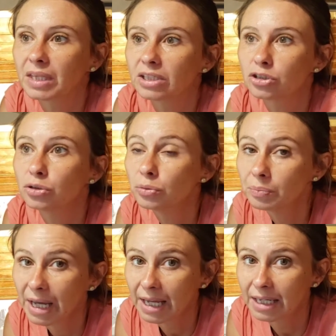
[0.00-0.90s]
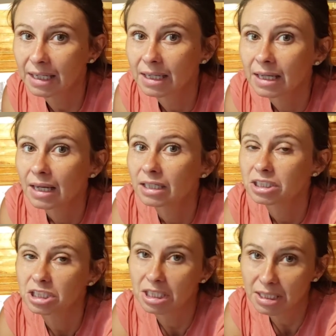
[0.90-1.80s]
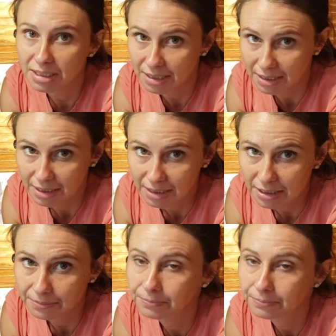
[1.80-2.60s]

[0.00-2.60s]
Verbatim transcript: to make cheeses,